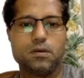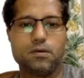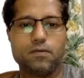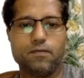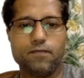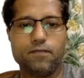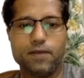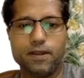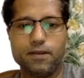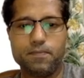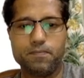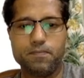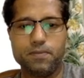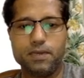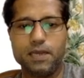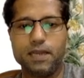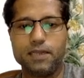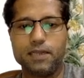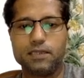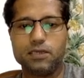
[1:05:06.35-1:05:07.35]
when
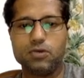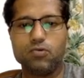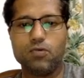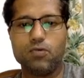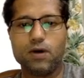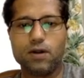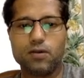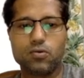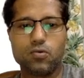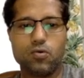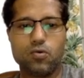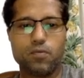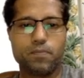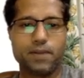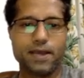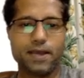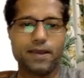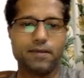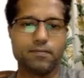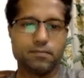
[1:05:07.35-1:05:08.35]
P and Q are
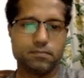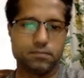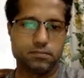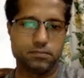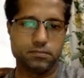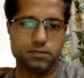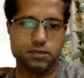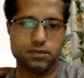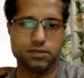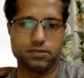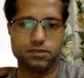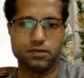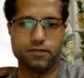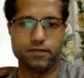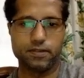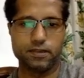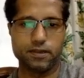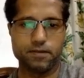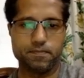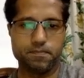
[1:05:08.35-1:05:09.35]
co-prime. It is
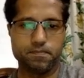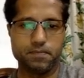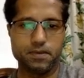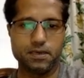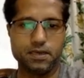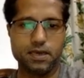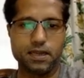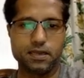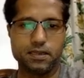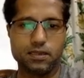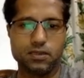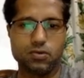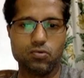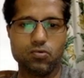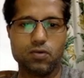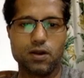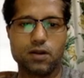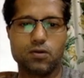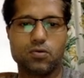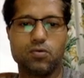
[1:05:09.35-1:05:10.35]
given that P and
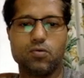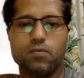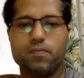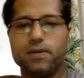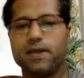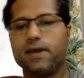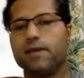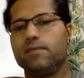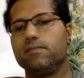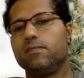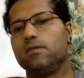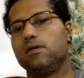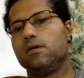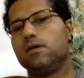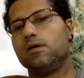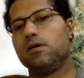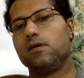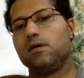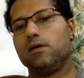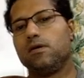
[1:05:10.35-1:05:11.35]
Q are co-prime.
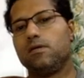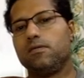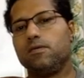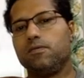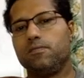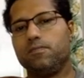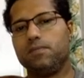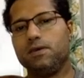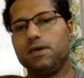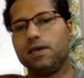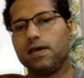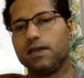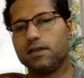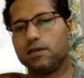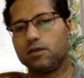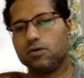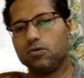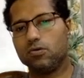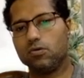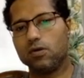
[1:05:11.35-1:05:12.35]
Now P and
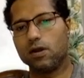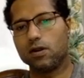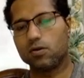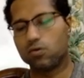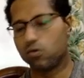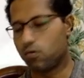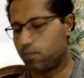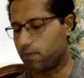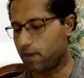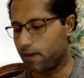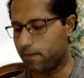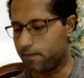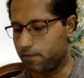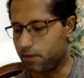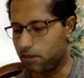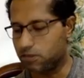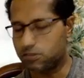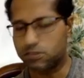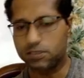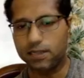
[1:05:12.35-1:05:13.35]
Q are co-prime
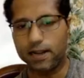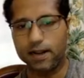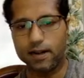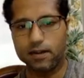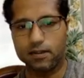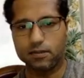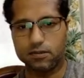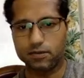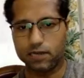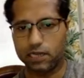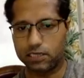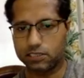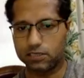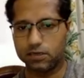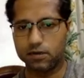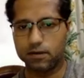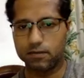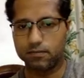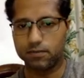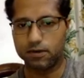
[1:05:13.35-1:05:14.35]
means that the
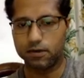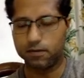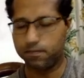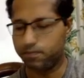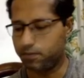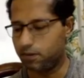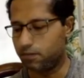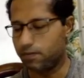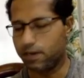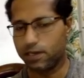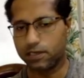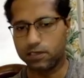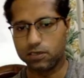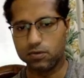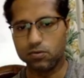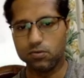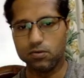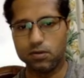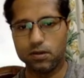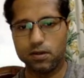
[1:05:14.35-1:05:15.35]
rational number P by
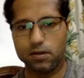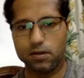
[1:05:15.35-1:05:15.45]
Q,